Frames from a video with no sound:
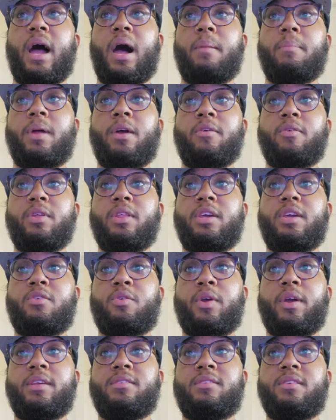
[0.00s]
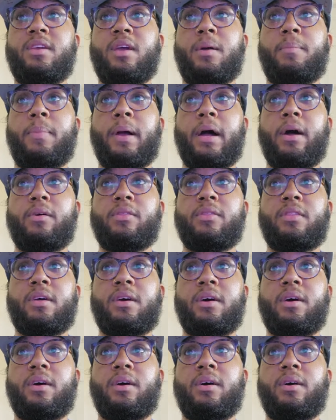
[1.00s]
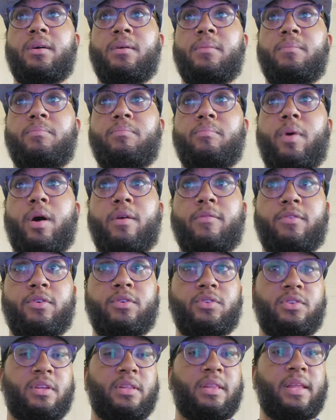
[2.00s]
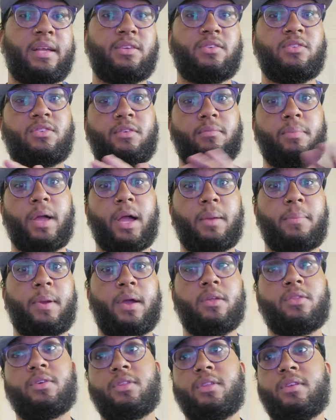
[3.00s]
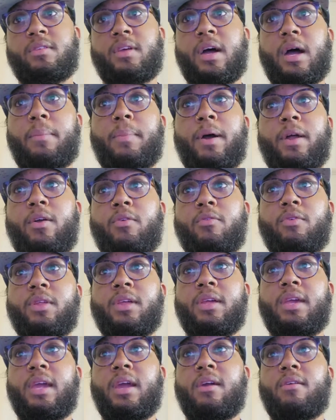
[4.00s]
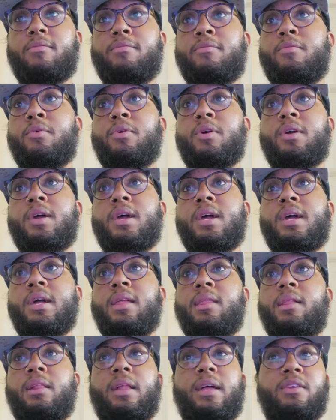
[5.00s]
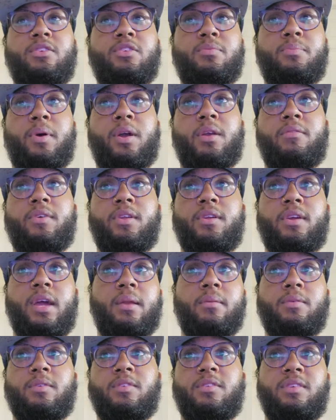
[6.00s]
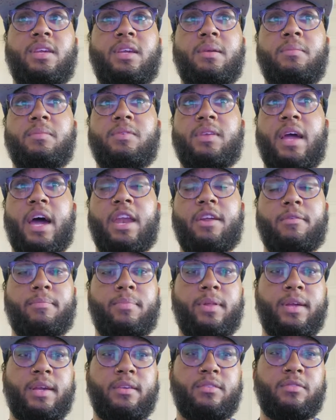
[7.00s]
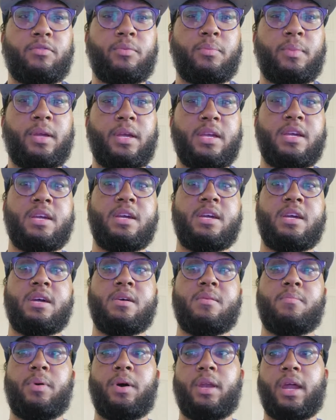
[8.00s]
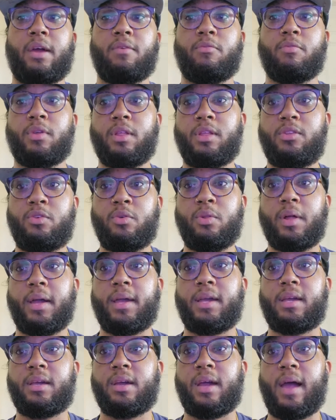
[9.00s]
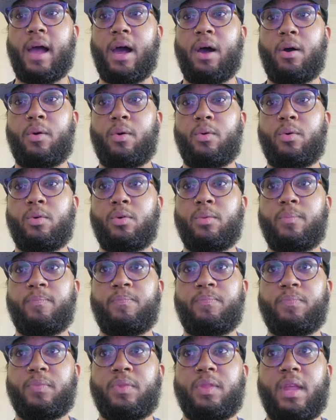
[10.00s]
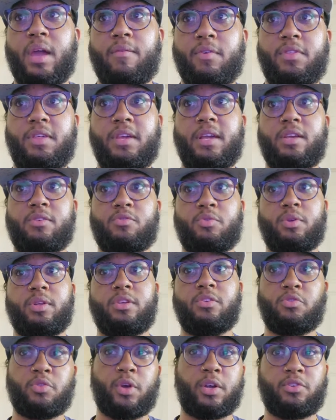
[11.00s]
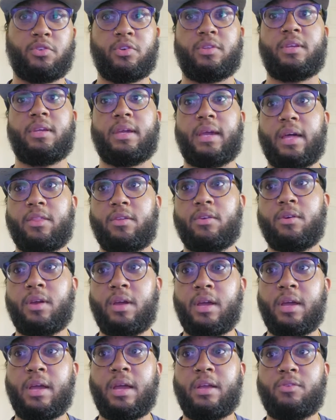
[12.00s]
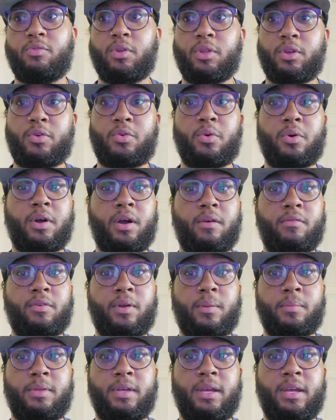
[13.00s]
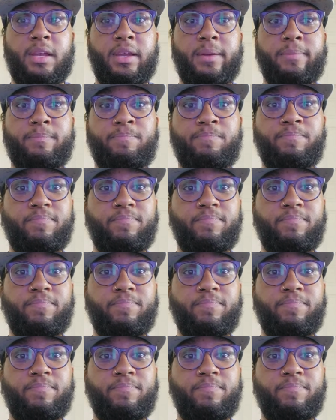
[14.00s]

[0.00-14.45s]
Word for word: I'm not really crazy about the Marvel's Legends of Black Panther at the top. I don't really care for the Legends part of it. It kind of just seems out of place for me. But I really do like how everything is really structured together. It's really cool cover. I'm digging it.